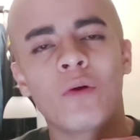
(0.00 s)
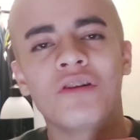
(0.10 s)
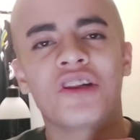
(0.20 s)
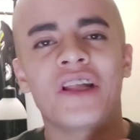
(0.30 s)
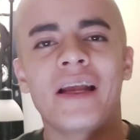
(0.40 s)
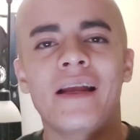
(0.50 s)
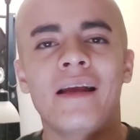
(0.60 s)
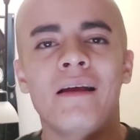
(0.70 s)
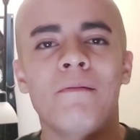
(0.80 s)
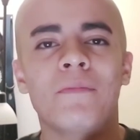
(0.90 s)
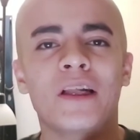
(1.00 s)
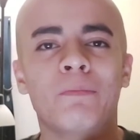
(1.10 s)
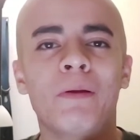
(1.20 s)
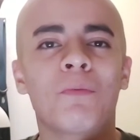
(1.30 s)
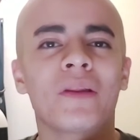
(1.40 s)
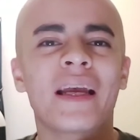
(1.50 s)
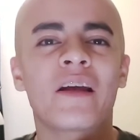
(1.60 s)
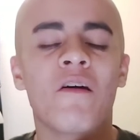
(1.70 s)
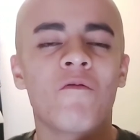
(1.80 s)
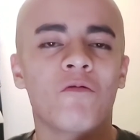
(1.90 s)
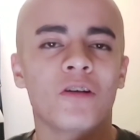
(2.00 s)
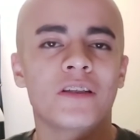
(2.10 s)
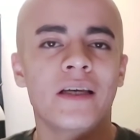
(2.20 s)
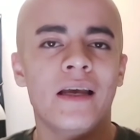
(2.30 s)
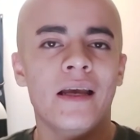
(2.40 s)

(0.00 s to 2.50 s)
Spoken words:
what you say, because people like comfort,